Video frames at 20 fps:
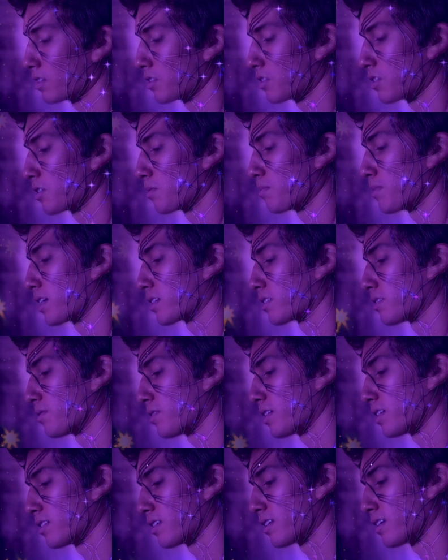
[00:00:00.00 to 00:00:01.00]
turned back to
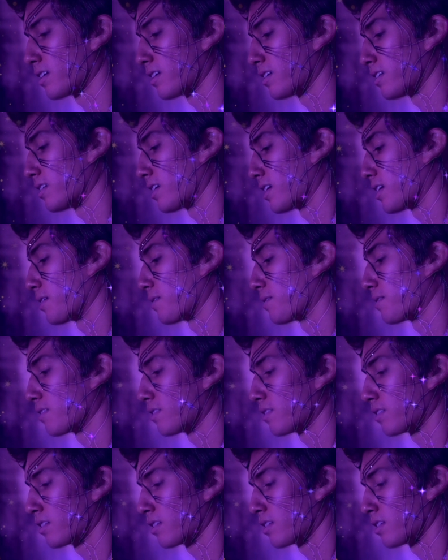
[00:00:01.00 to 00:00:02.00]
face ahead, and,
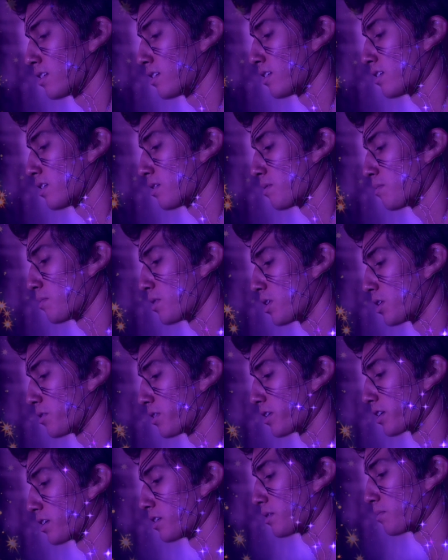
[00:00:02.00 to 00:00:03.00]

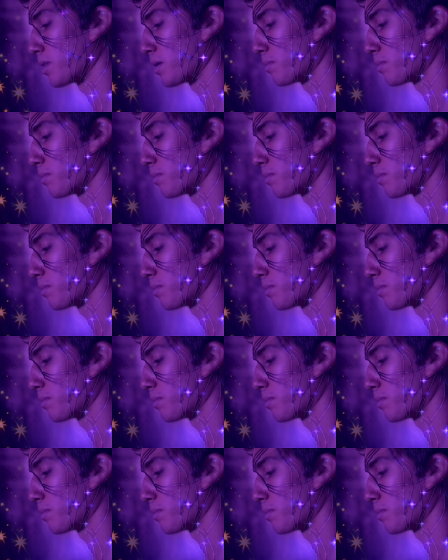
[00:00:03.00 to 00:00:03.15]
muttering under